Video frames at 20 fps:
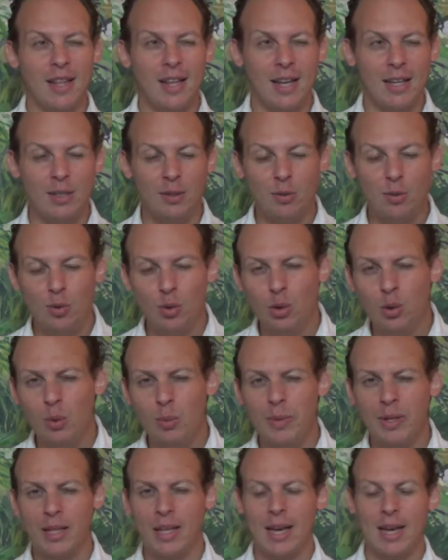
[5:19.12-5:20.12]

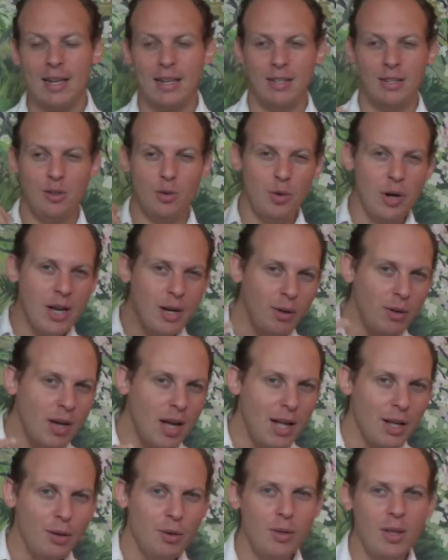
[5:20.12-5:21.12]
assume and kind of try to
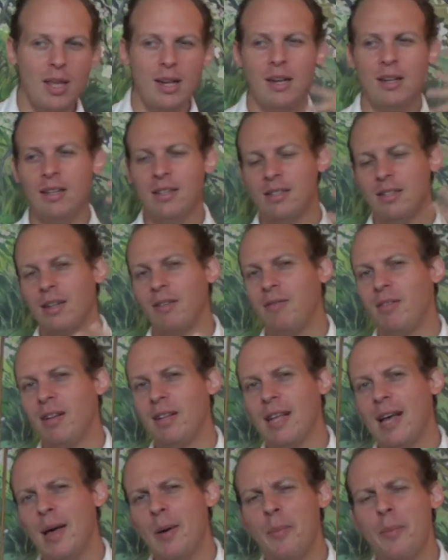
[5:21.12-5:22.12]
calculate it and stuff like
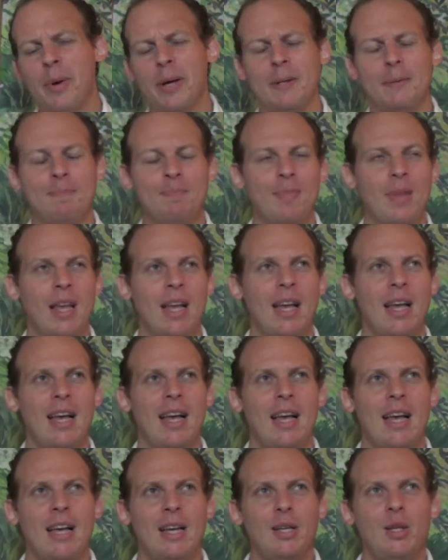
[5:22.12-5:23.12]
that, but
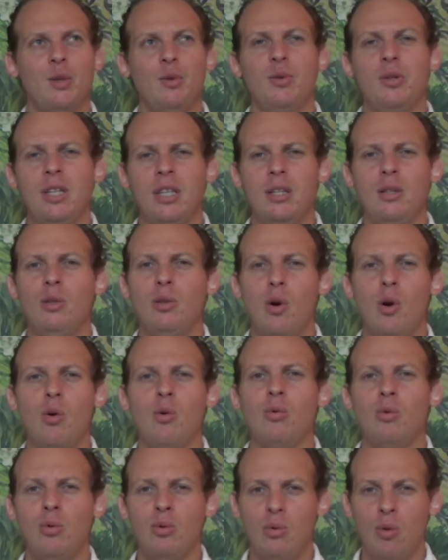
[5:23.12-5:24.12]
you really
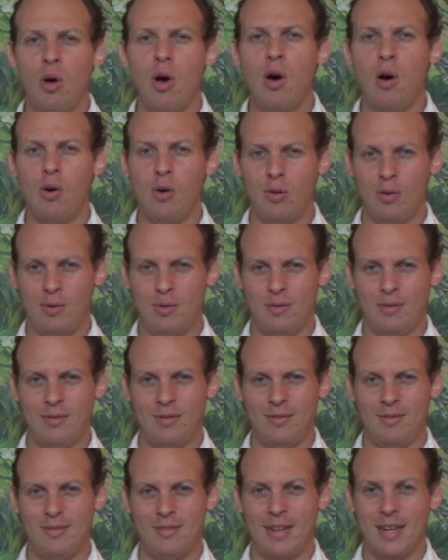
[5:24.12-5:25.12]
don't know
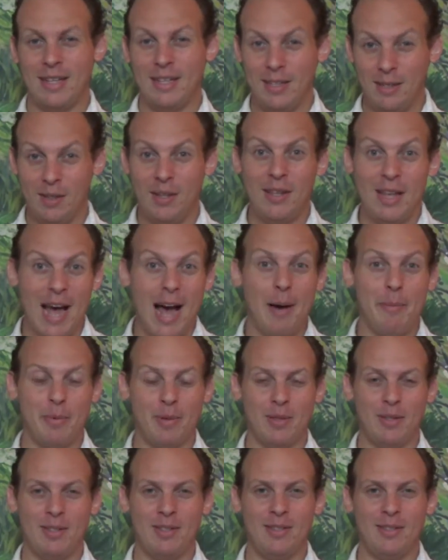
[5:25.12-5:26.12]
until it
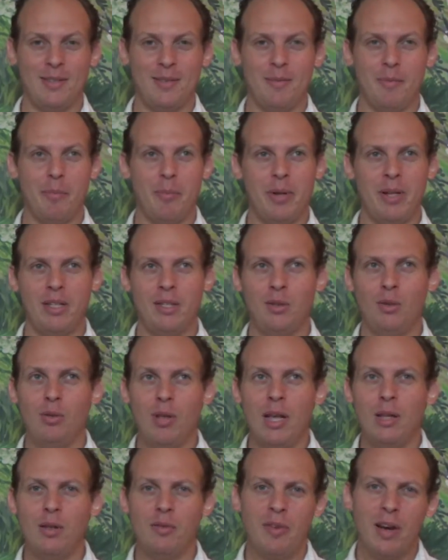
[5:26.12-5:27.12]
happens. But it's too
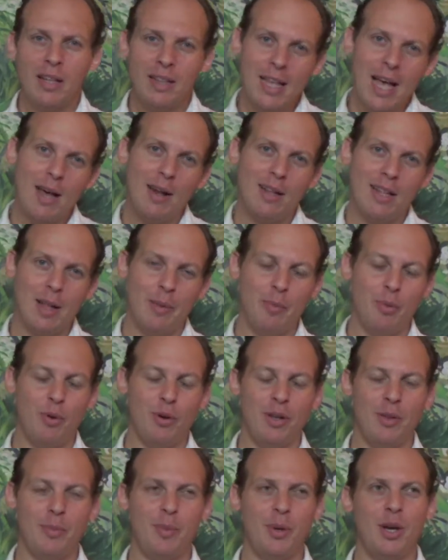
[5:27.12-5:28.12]
late to find out at that
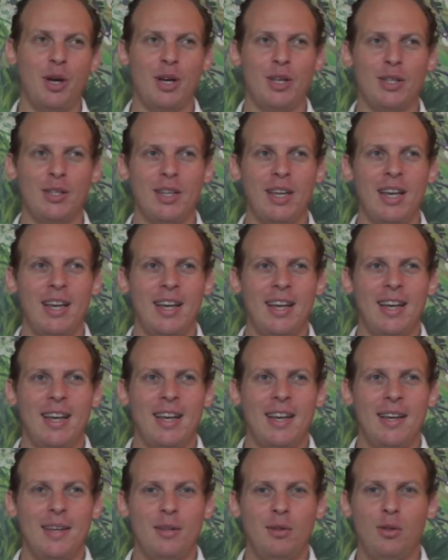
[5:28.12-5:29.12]
point, because
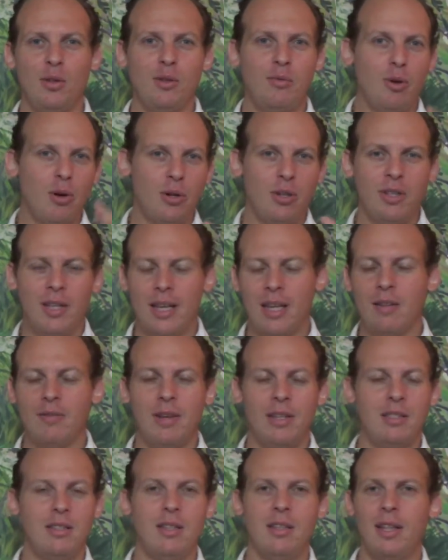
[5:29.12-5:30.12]
you've already
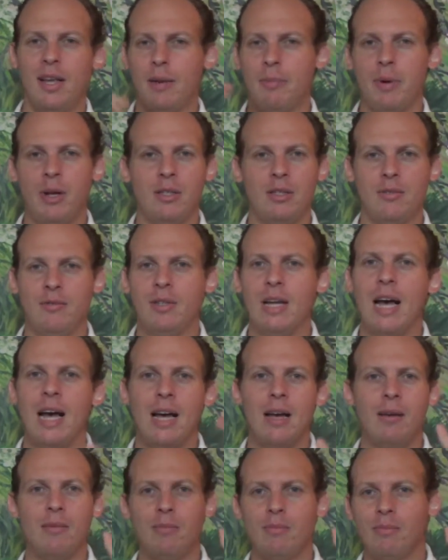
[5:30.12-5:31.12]
invested months of
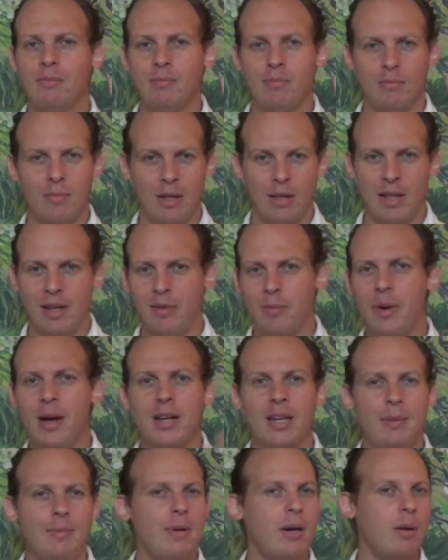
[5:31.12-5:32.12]
time, a lot of
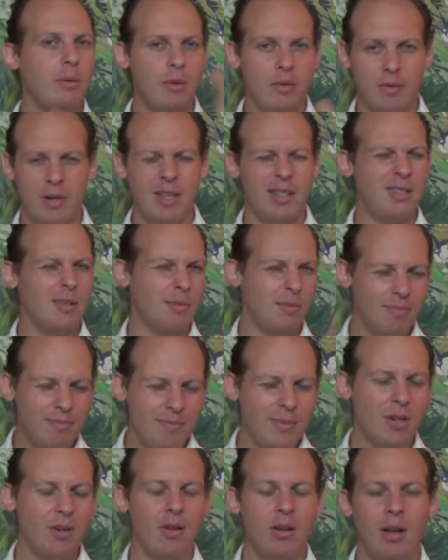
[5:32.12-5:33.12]
money probably, right?
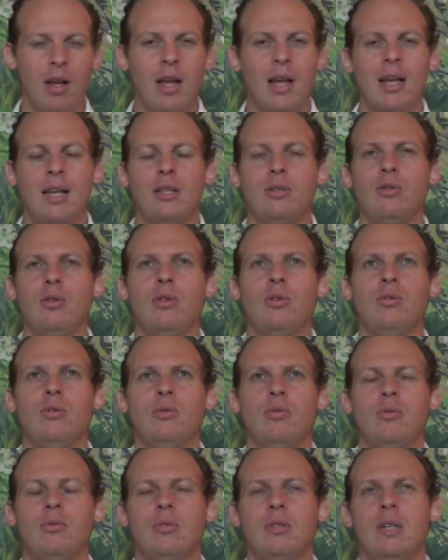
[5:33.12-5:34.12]

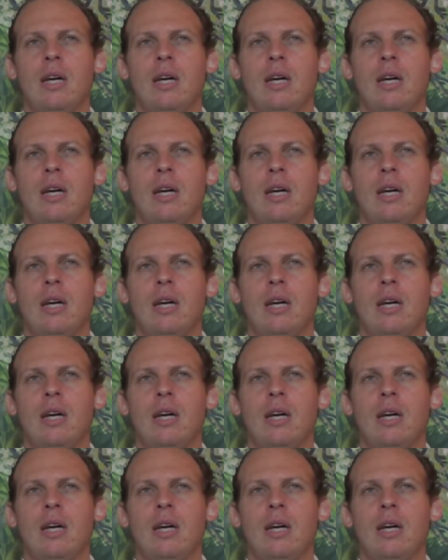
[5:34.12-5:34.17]
So